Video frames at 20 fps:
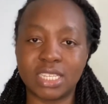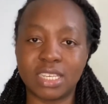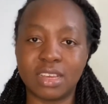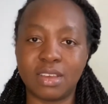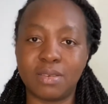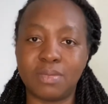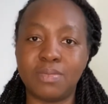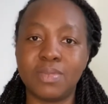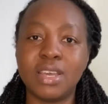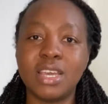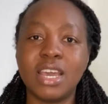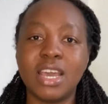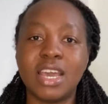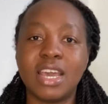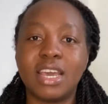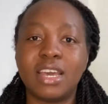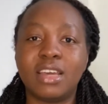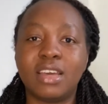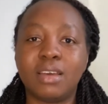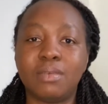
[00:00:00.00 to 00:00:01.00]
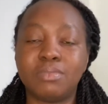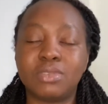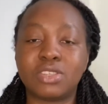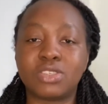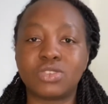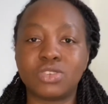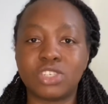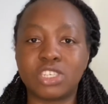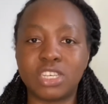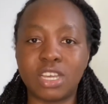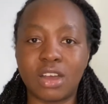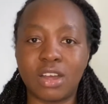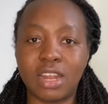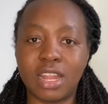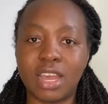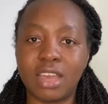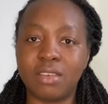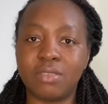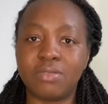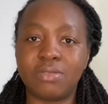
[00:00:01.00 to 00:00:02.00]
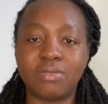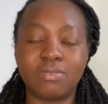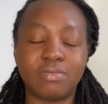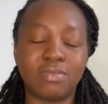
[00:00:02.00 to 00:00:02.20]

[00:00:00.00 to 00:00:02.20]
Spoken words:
the social life,